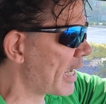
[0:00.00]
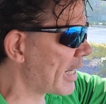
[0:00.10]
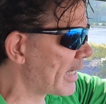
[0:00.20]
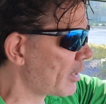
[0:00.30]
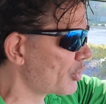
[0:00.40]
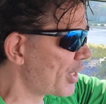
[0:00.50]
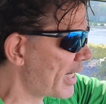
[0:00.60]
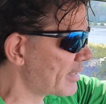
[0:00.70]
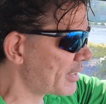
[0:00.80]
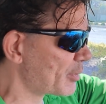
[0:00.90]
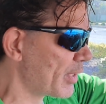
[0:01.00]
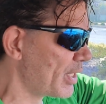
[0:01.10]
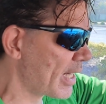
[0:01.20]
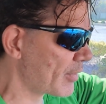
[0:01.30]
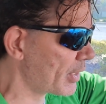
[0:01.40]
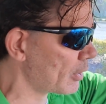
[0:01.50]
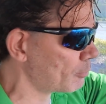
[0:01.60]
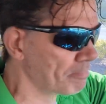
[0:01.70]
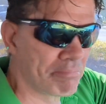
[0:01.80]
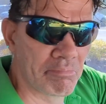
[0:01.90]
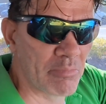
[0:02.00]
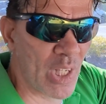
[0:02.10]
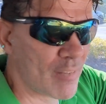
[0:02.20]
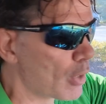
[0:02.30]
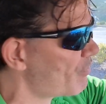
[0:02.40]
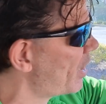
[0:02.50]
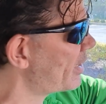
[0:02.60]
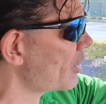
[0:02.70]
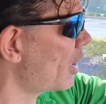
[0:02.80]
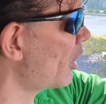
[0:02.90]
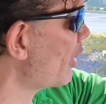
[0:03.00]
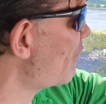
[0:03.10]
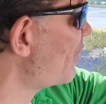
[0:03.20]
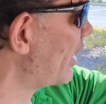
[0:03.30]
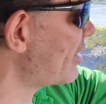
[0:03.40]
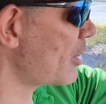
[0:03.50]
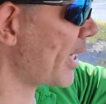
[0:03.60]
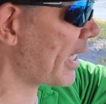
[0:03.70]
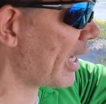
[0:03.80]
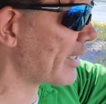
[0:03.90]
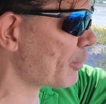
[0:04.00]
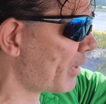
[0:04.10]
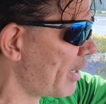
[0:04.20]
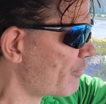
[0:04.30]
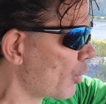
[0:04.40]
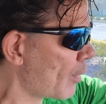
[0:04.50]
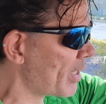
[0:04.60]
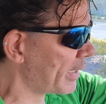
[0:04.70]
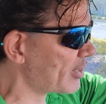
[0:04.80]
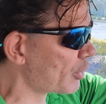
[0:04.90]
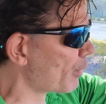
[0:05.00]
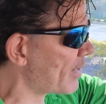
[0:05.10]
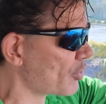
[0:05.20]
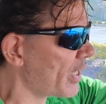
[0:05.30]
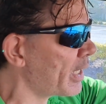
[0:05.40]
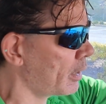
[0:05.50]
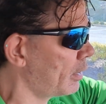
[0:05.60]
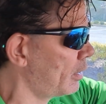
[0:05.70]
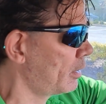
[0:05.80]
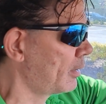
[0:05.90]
I like our chances, but you never know. You never know. Phillies are hungry. Phillies still got a lot to play for. I mean, at least the Braves are in.